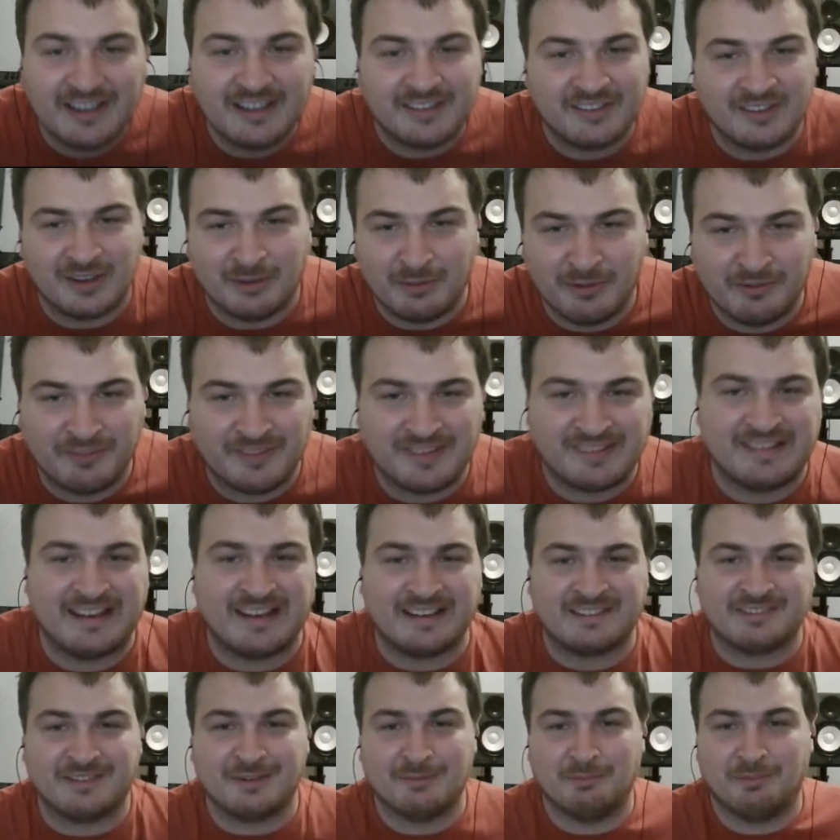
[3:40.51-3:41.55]
Some of the
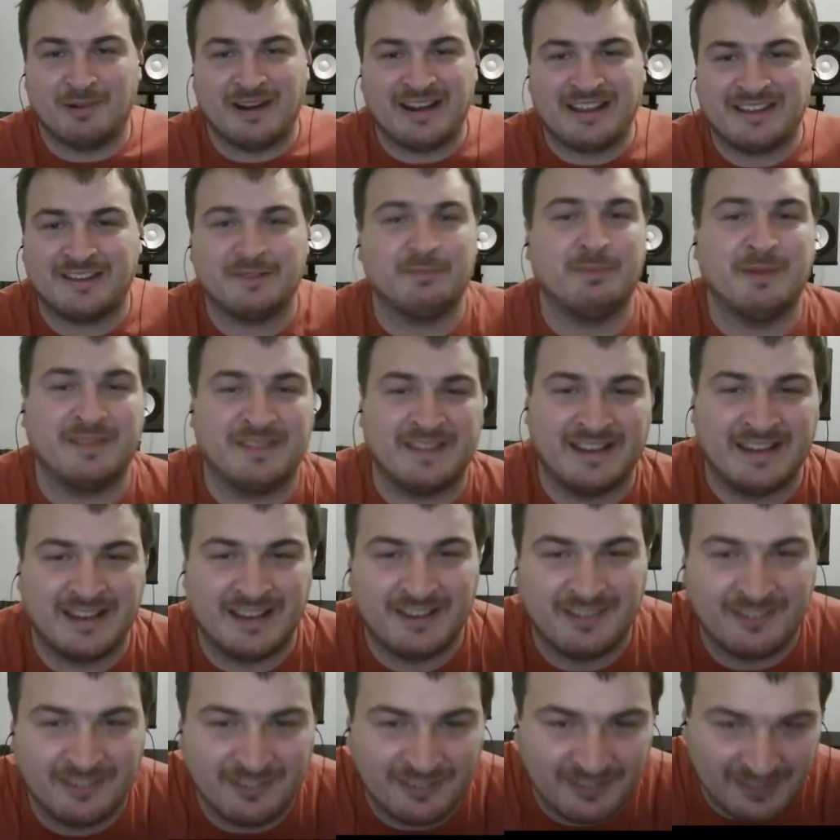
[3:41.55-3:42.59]
slides will break, but then
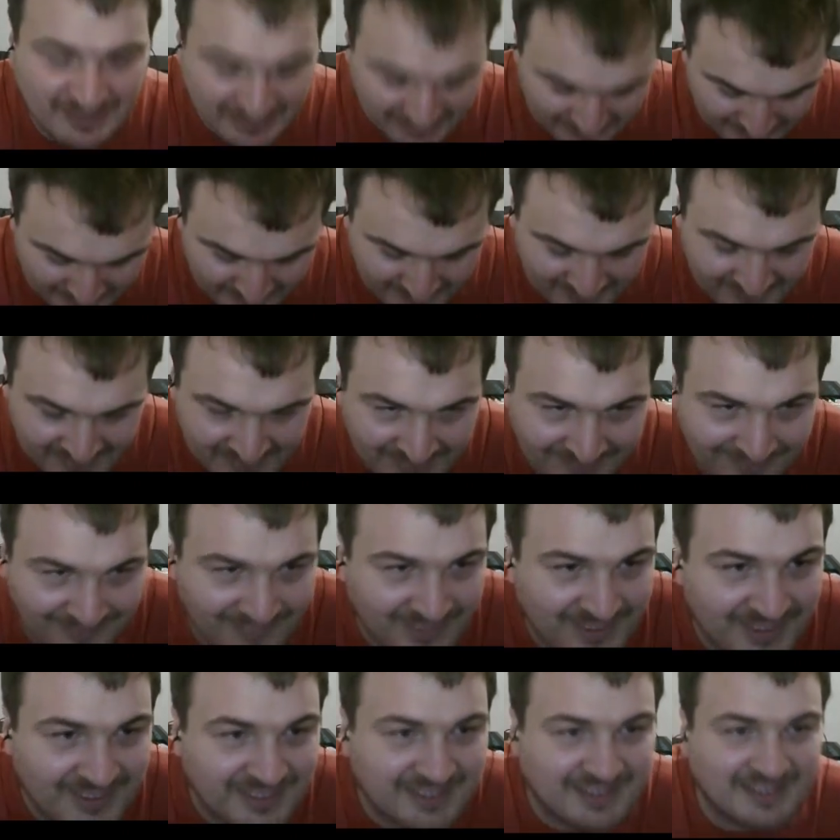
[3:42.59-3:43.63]
I will fix
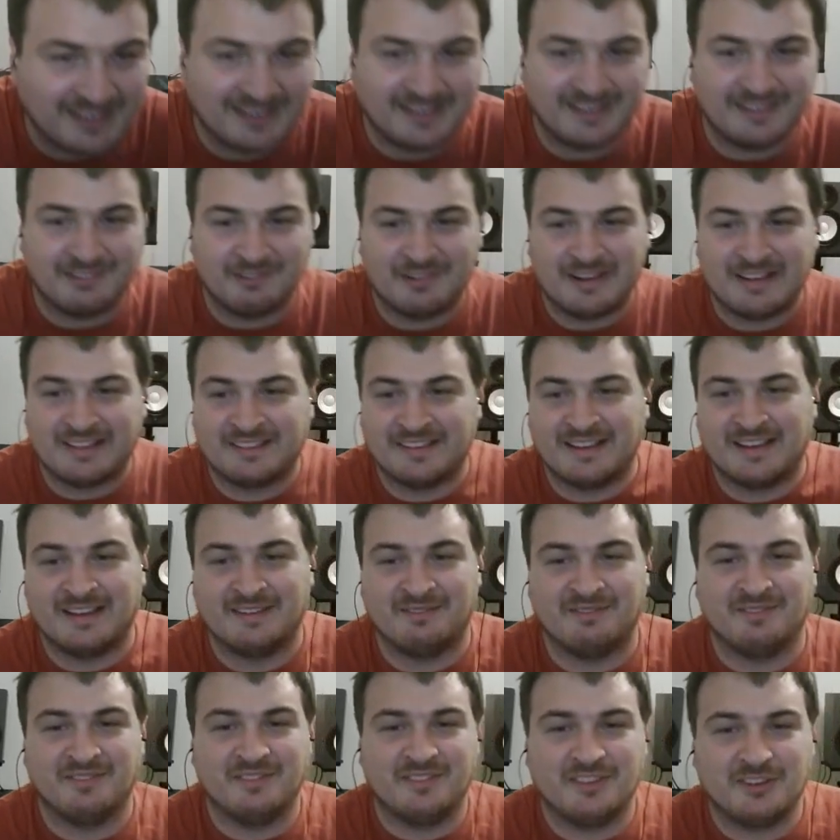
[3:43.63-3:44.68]
them in real
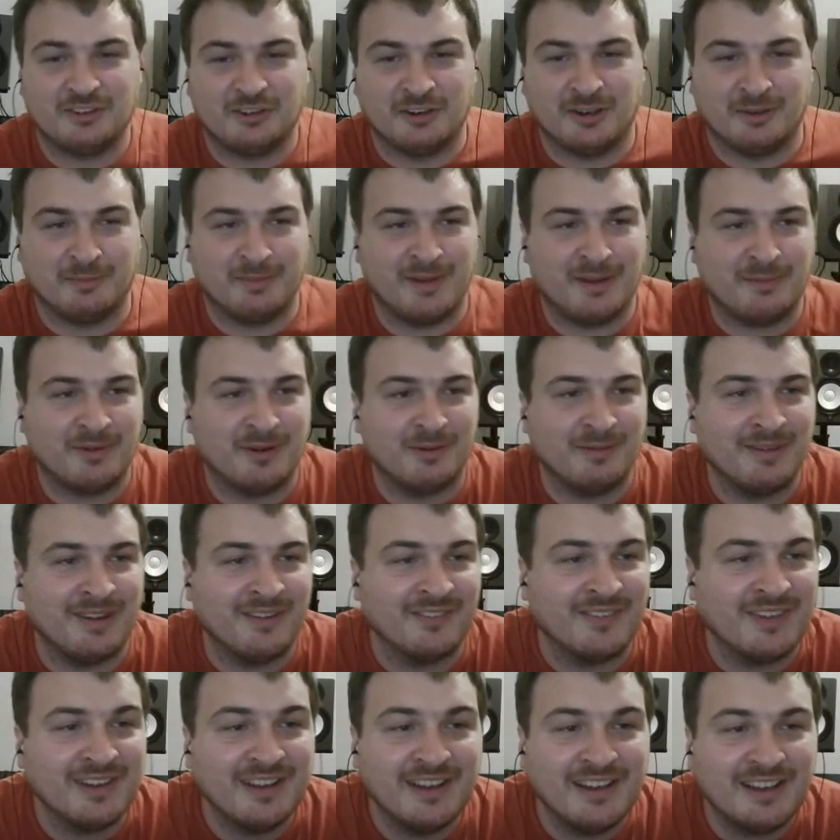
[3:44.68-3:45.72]
time. Shouldn't be a
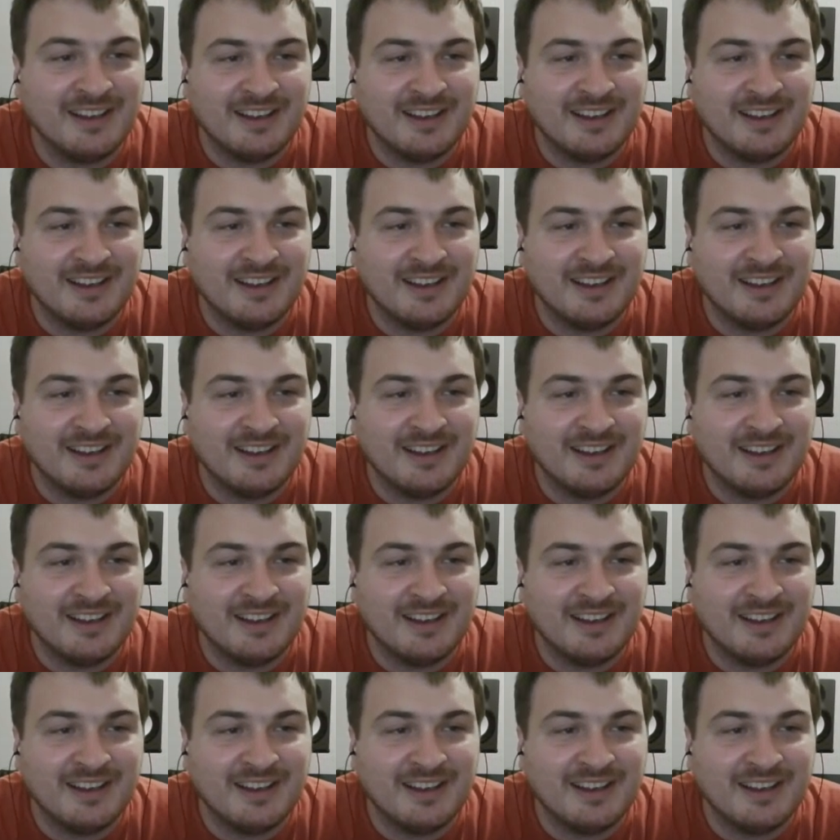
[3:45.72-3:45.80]
problem.